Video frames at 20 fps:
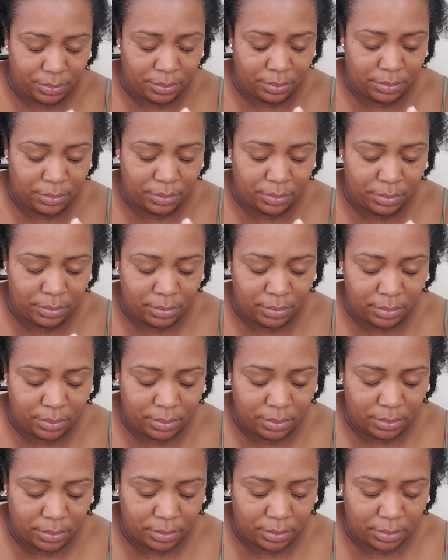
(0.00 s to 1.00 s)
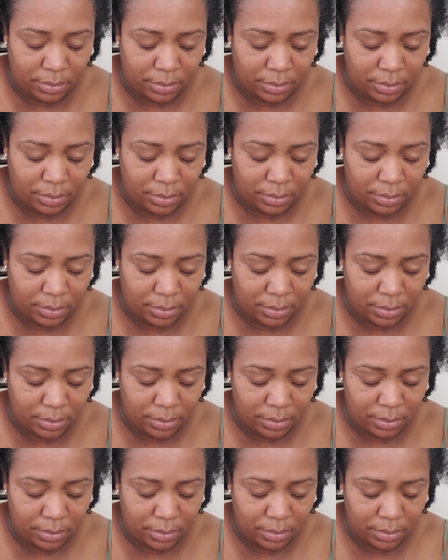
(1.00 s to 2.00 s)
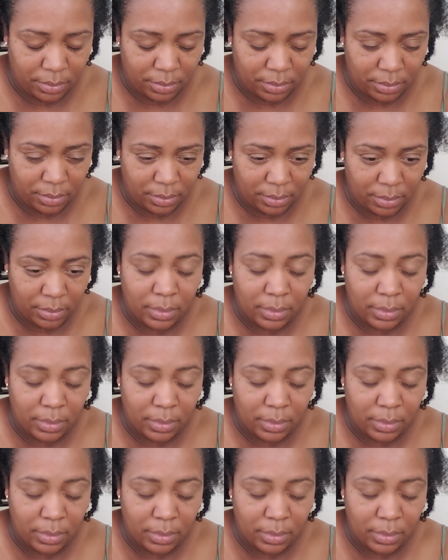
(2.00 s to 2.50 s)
(silence)